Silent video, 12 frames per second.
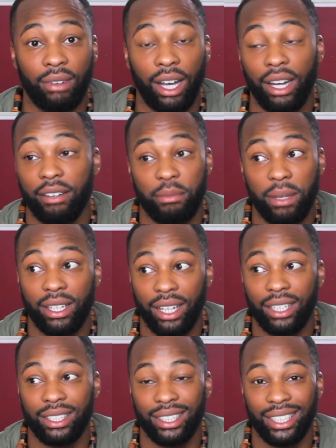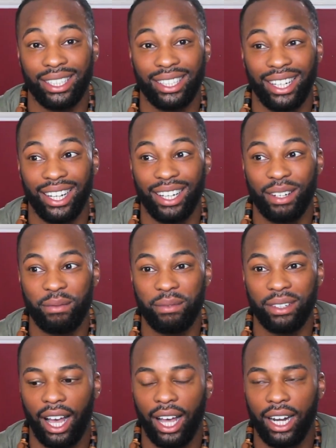I love me, actually.
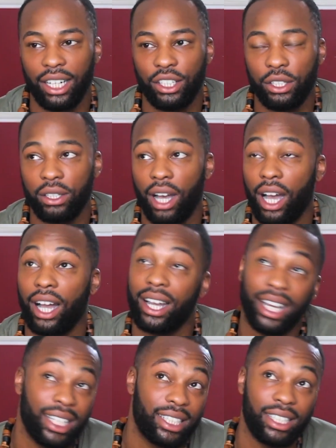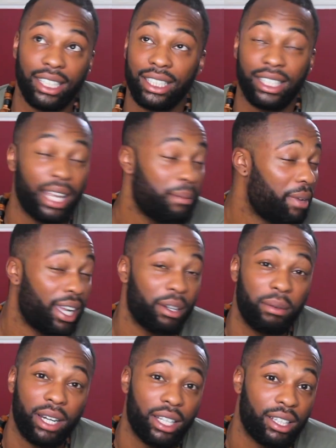And I guess the same
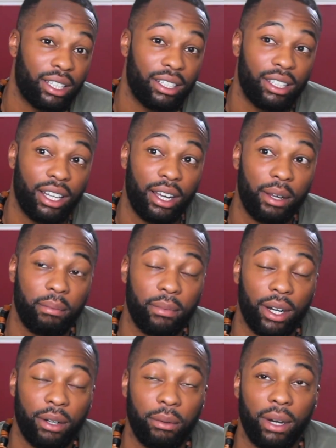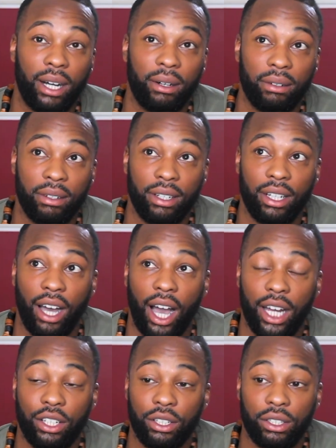like when I've done Oh Wow,
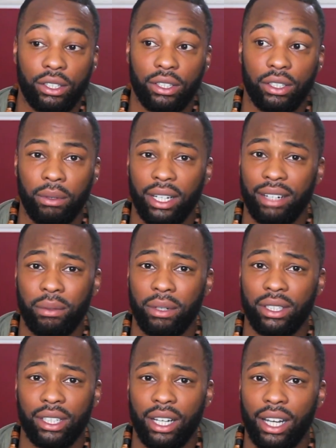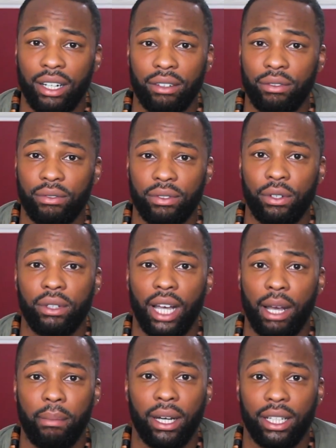I just want everyone to kind of feel
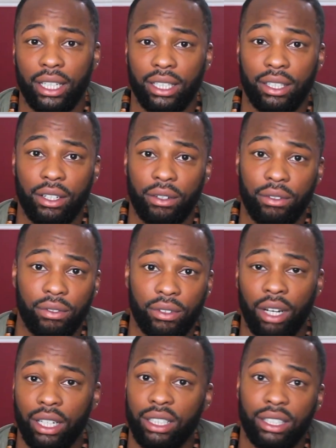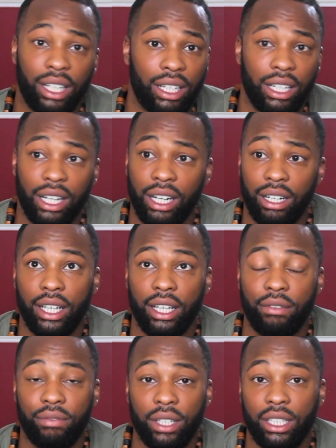that about themselves. Understand that
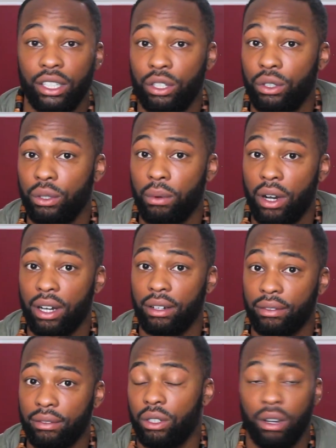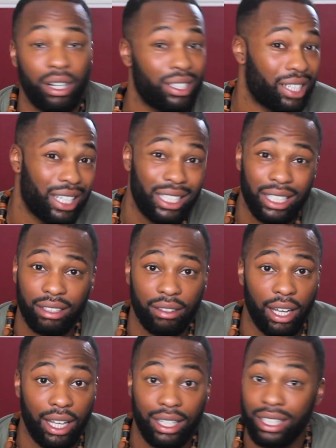if this is who you are, you can't change it,
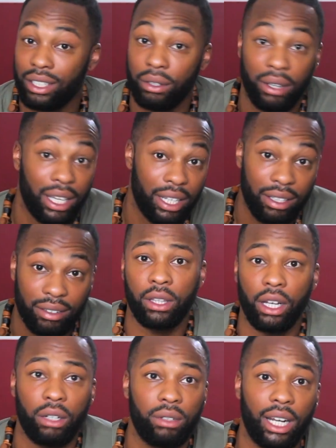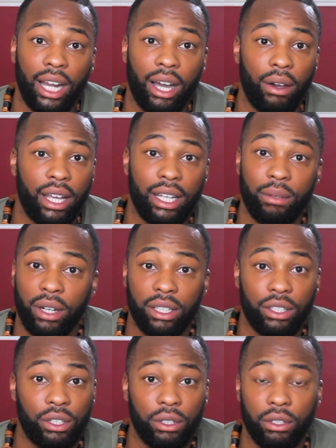and that's okay. Don't allow
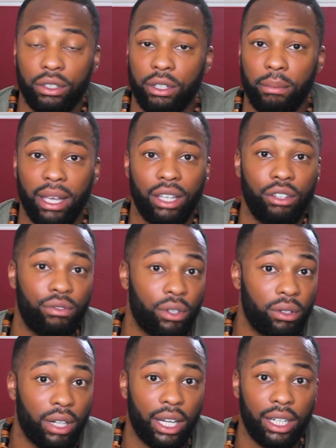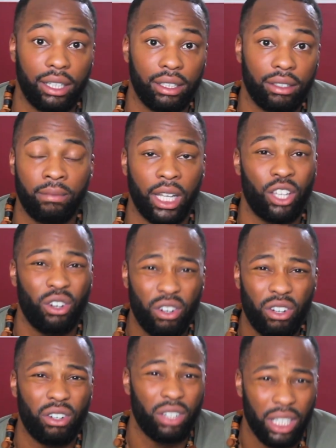anyone to make you feel that
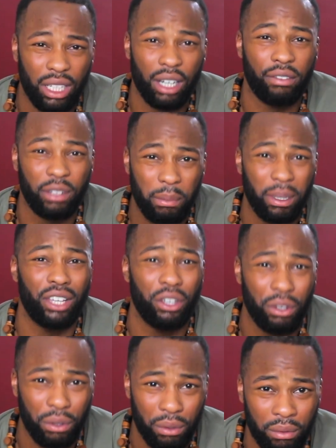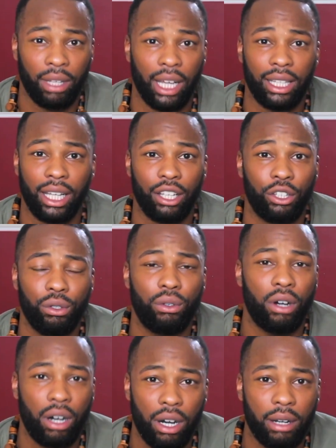you're not good enough to be you, that you
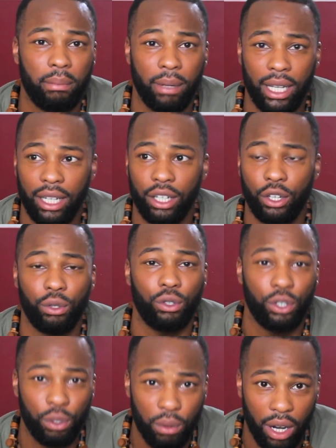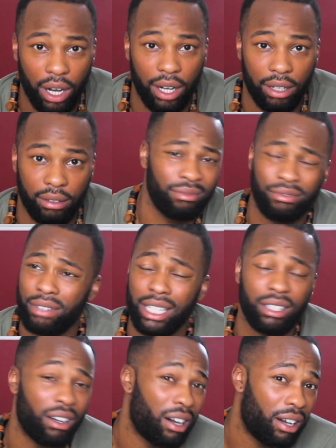can't be who you are.
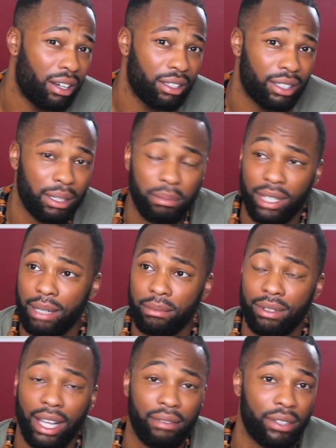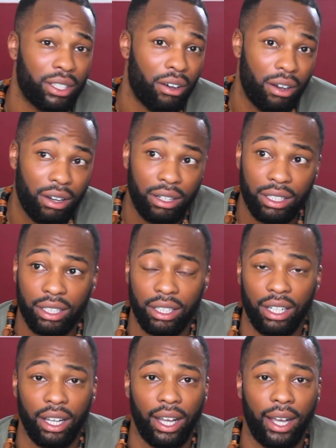Things are hard, sometimes life is hard,
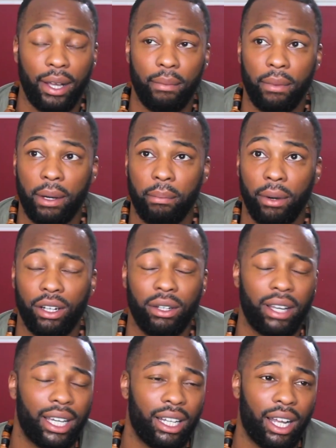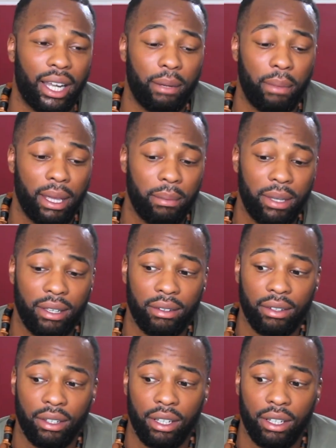but look at it like a baby.